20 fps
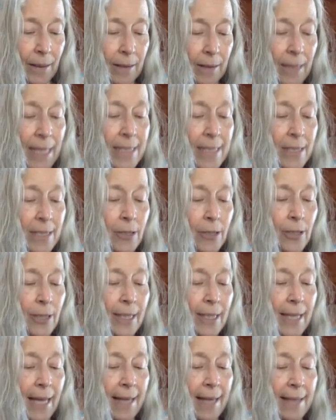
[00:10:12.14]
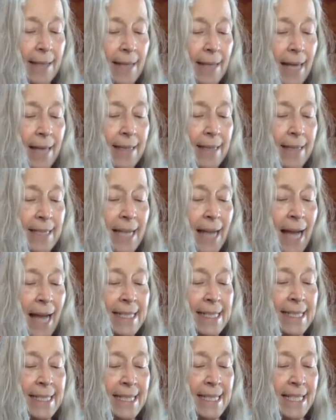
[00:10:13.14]
Let's look again at the
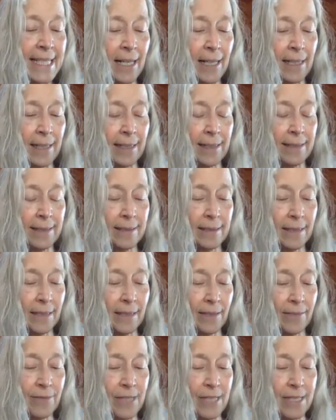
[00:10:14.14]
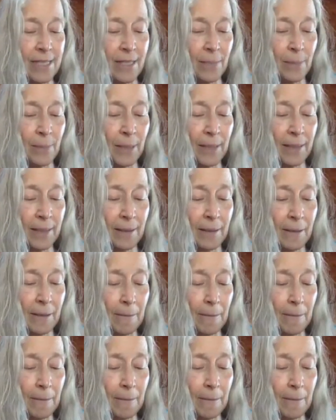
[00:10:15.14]
idea of discipline.